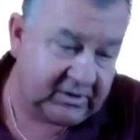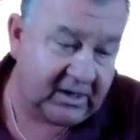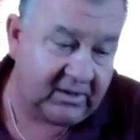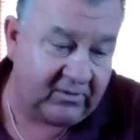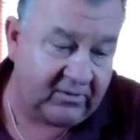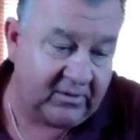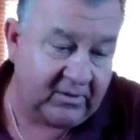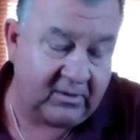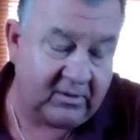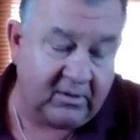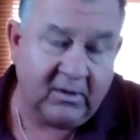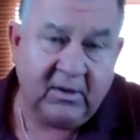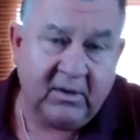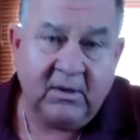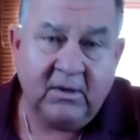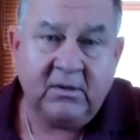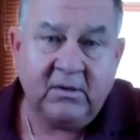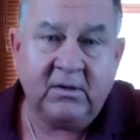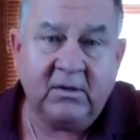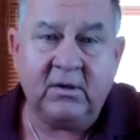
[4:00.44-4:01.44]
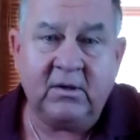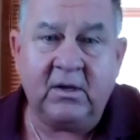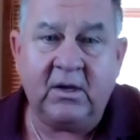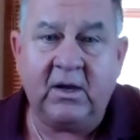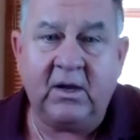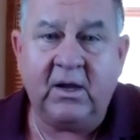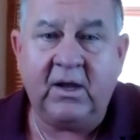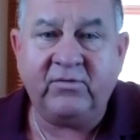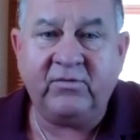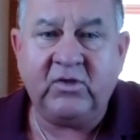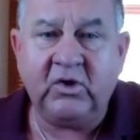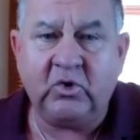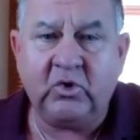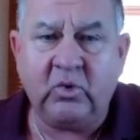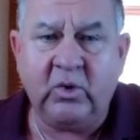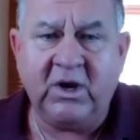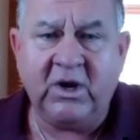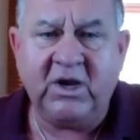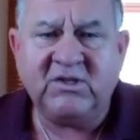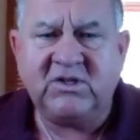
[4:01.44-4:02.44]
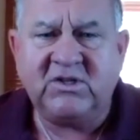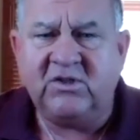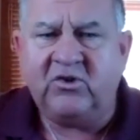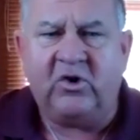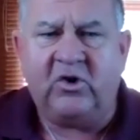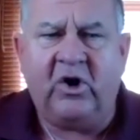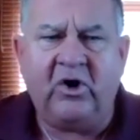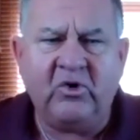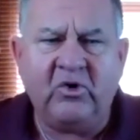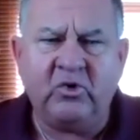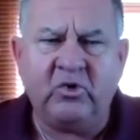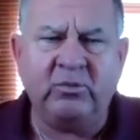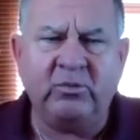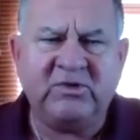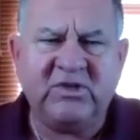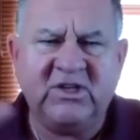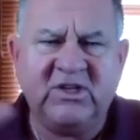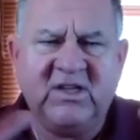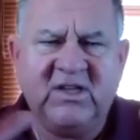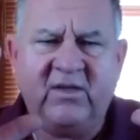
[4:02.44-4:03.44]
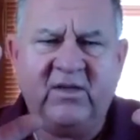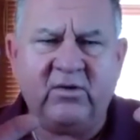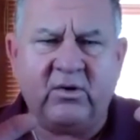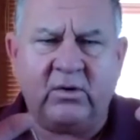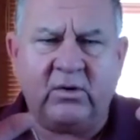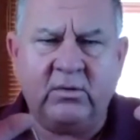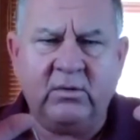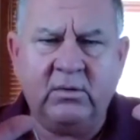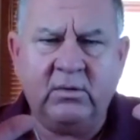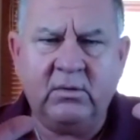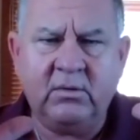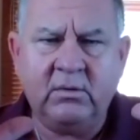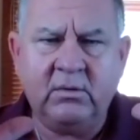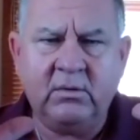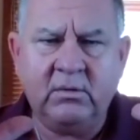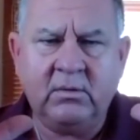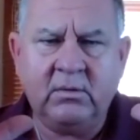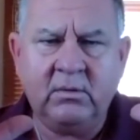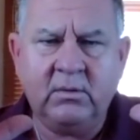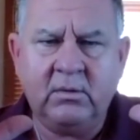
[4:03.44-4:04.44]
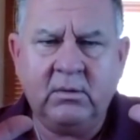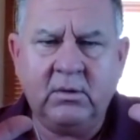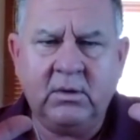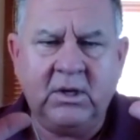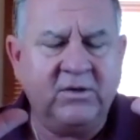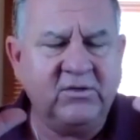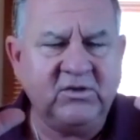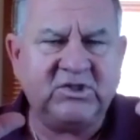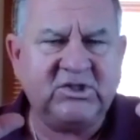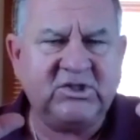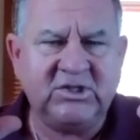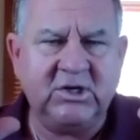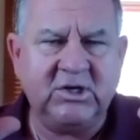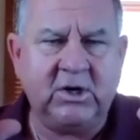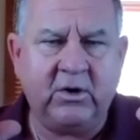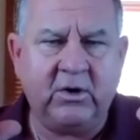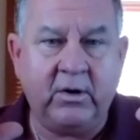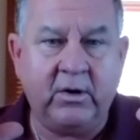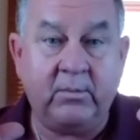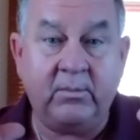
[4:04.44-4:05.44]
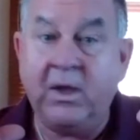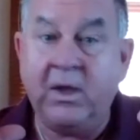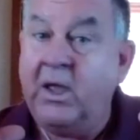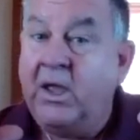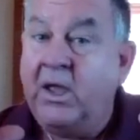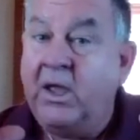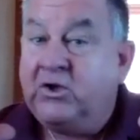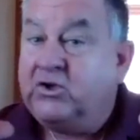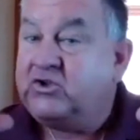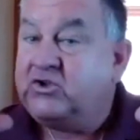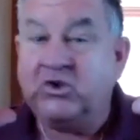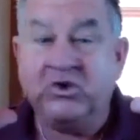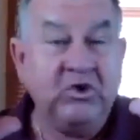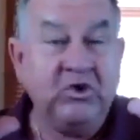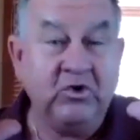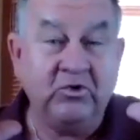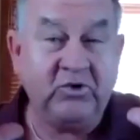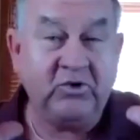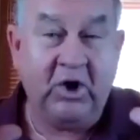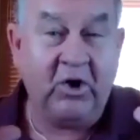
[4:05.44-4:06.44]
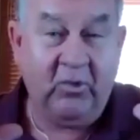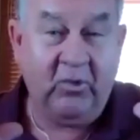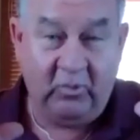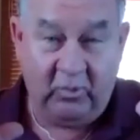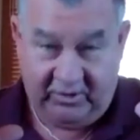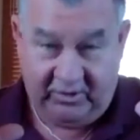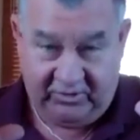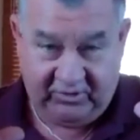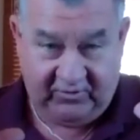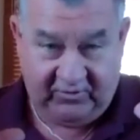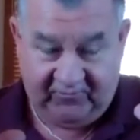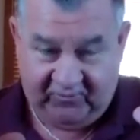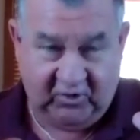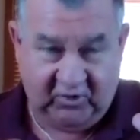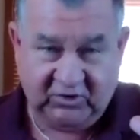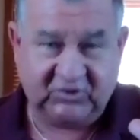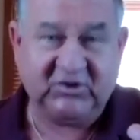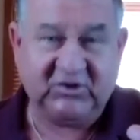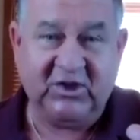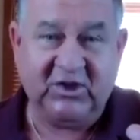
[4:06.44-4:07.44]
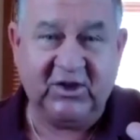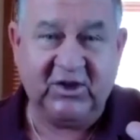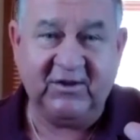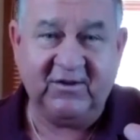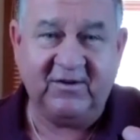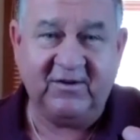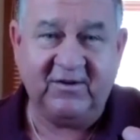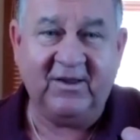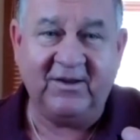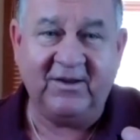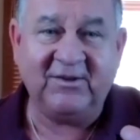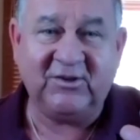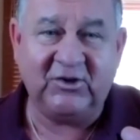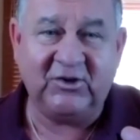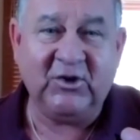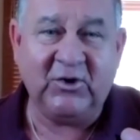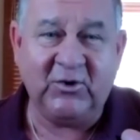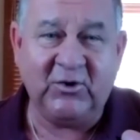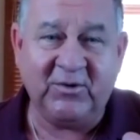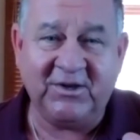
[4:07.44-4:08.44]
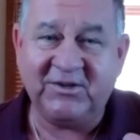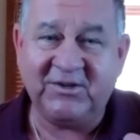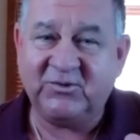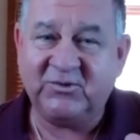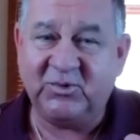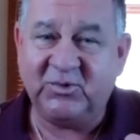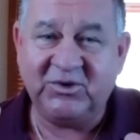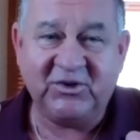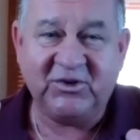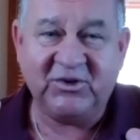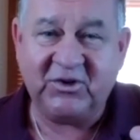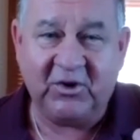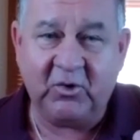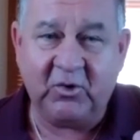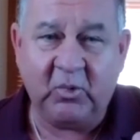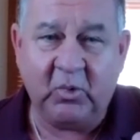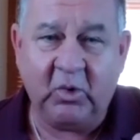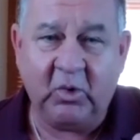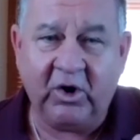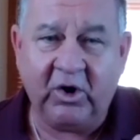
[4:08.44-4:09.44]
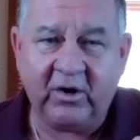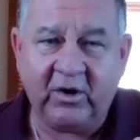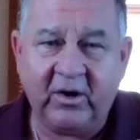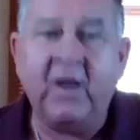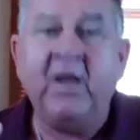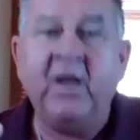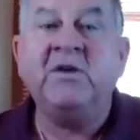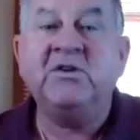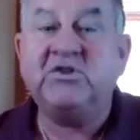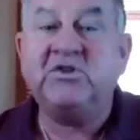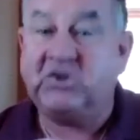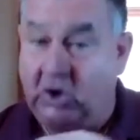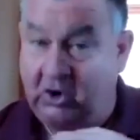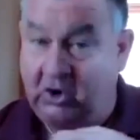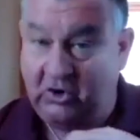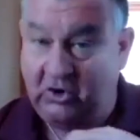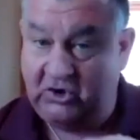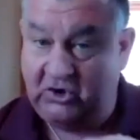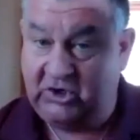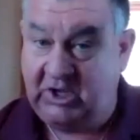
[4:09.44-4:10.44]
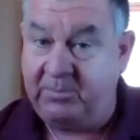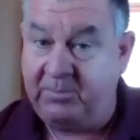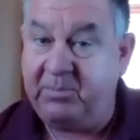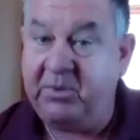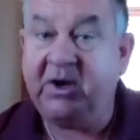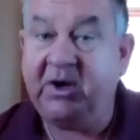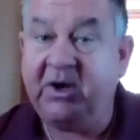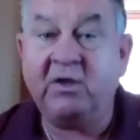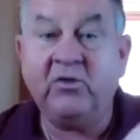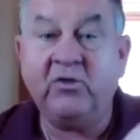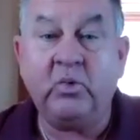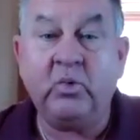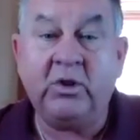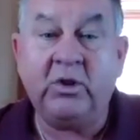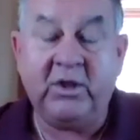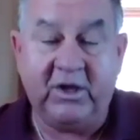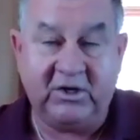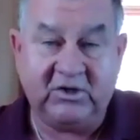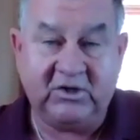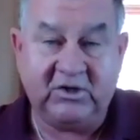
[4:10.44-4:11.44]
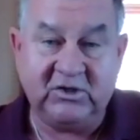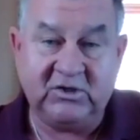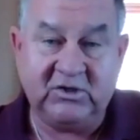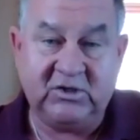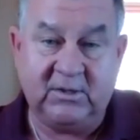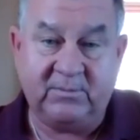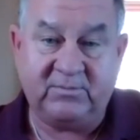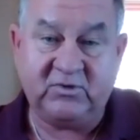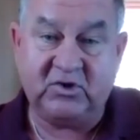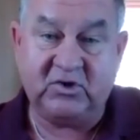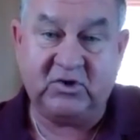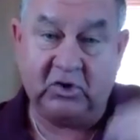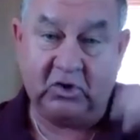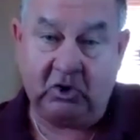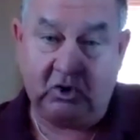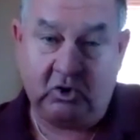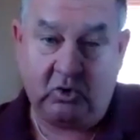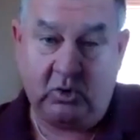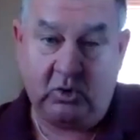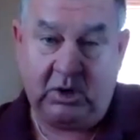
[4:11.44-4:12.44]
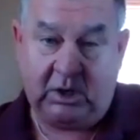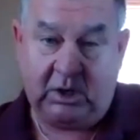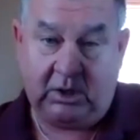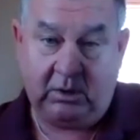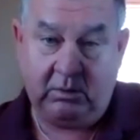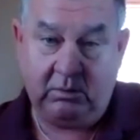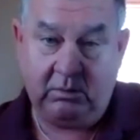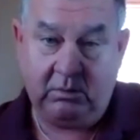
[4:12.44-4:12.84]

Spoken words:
at the greens, and they're all grouped together in the CRM. So you know what the first thing you need to do is when you go to work, start deepening the relationships that are green.